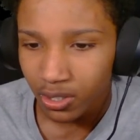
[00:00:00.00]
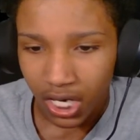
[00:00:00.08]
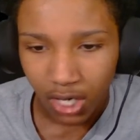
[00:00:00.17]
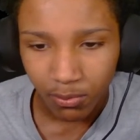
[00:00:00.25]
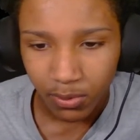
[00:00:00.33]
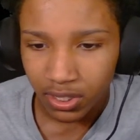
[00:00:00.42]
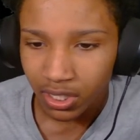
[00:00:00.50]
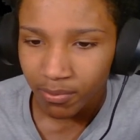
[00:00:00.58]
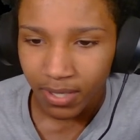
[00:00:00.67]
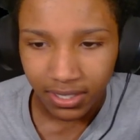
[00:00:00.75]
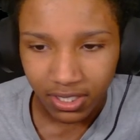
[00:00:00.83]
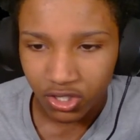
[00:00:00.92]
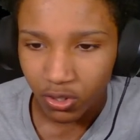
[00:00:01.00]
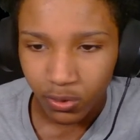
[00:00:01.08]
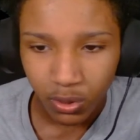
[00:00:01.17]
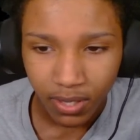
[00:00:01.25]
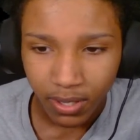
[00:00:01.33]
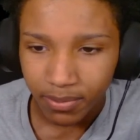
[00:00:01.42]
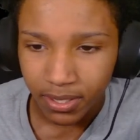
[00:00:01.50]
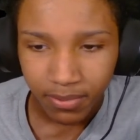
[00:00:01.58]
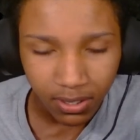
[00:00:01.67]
I'm really about to show you my pee-pee.